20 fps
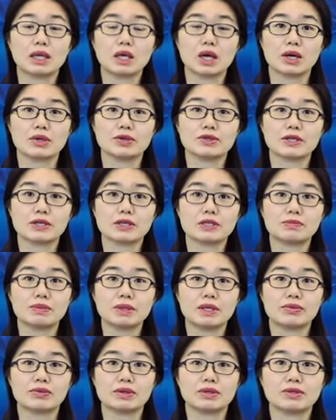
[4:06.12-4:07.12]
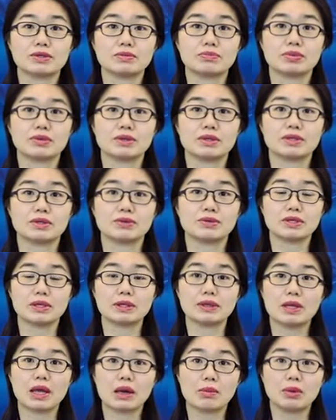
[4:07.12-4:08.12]
gains experience
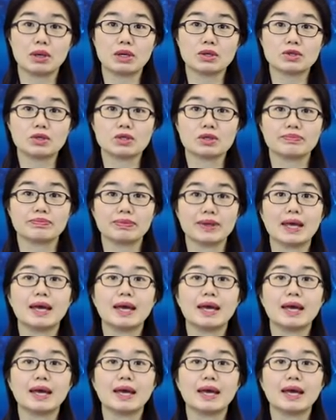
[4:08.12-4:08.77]
producing tablets,